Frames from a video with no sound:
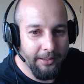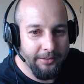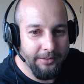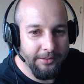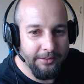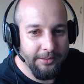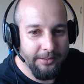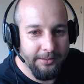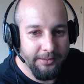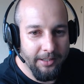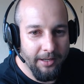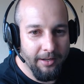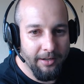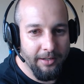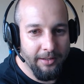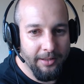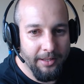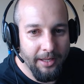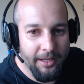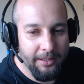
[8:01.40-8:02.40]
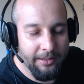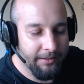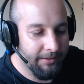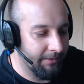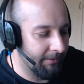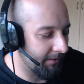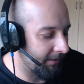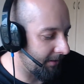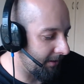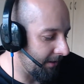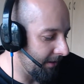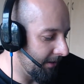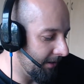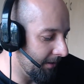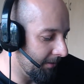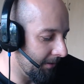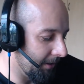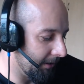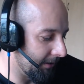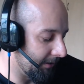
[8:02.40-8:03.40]
just decided that, you know
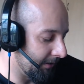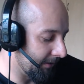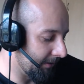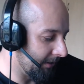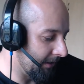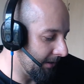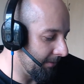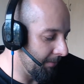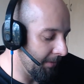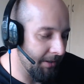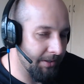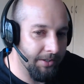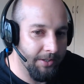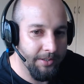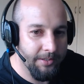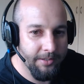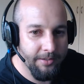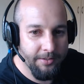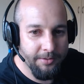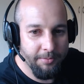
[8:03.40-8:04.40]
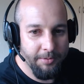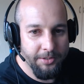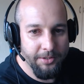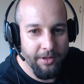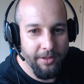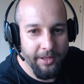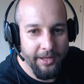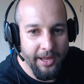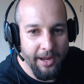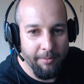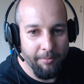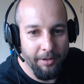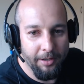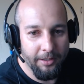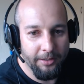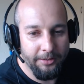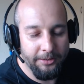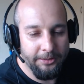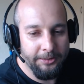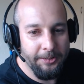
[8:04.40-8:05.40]
what, let me just switch on the
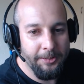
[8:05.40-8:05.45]
camera